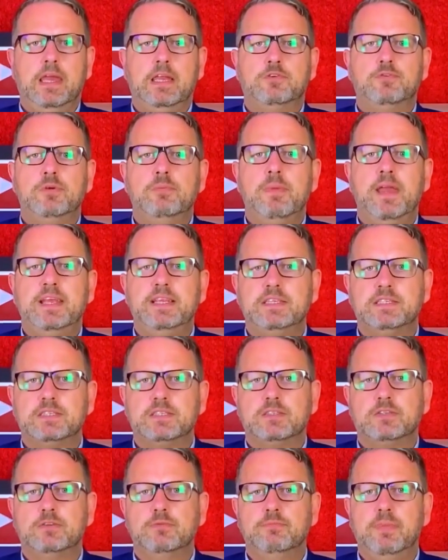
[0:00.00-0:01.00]
It
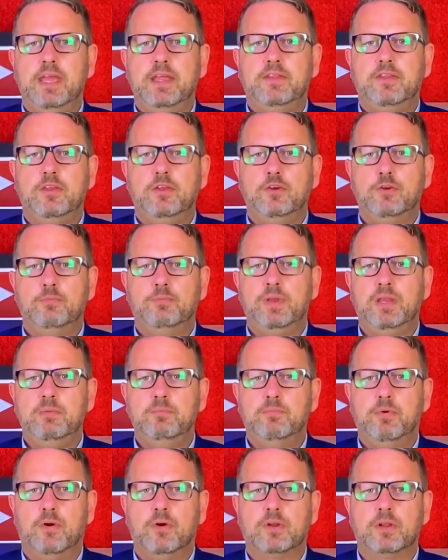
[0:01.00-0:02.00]
remains to make the
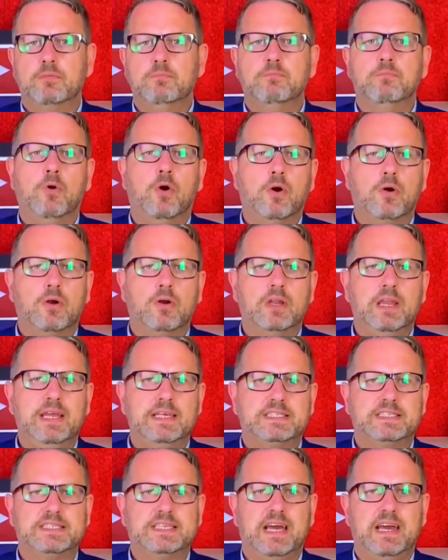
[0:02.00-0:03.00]
European border more or
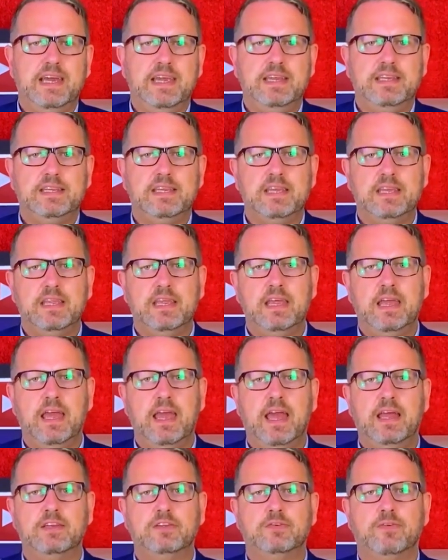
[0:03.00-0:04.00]
less tight
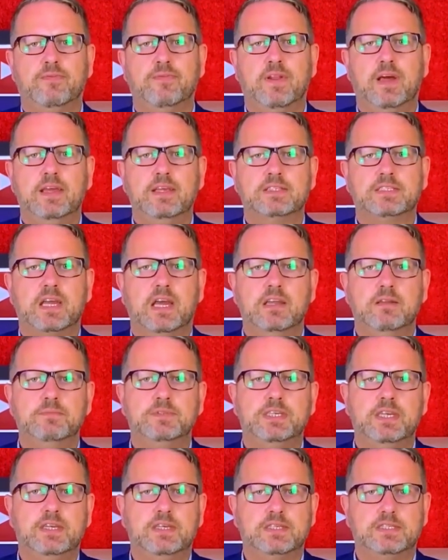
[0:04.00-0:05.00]
and to fly
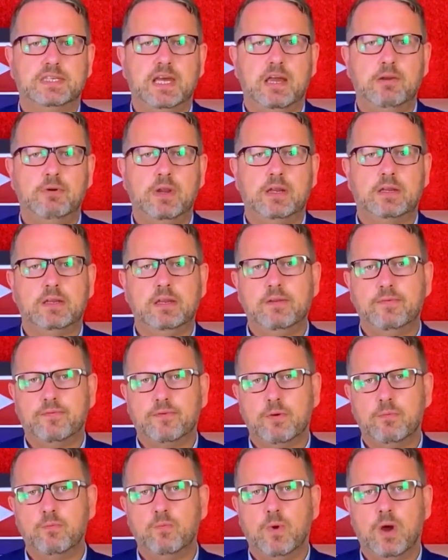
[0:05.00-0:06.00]
asylum seekers directly
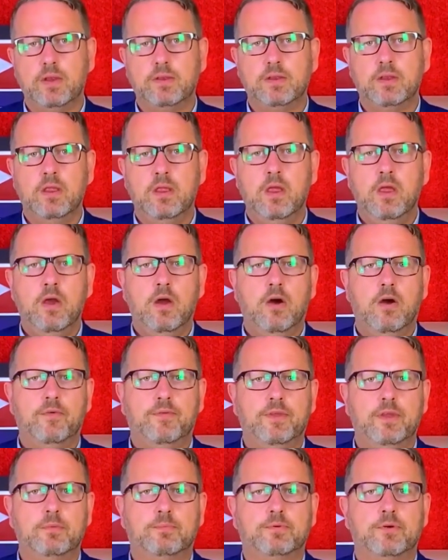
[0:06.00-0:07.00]
from one
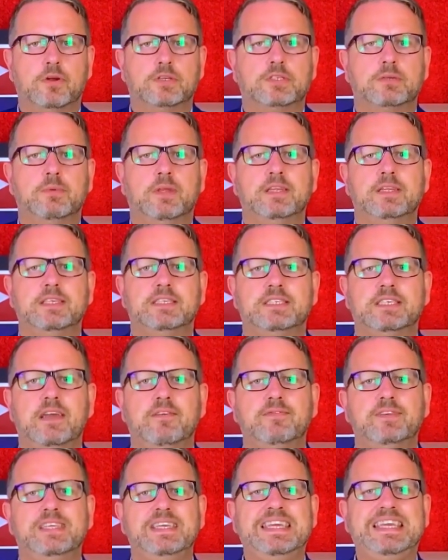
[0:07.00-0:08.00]
of the approximately
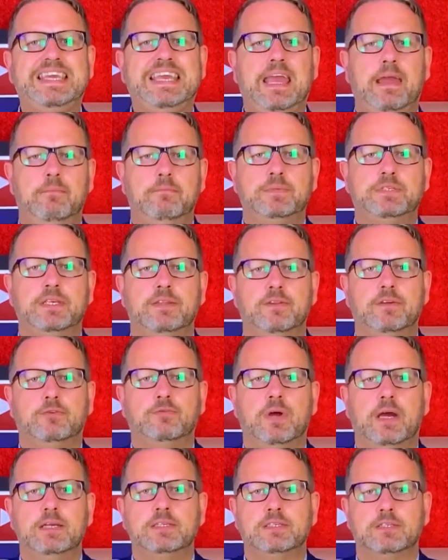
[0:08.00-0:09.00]
70 camps in the
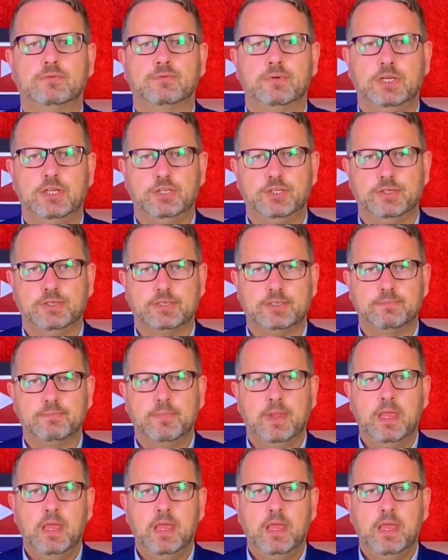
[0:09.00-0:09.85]
crisis regions.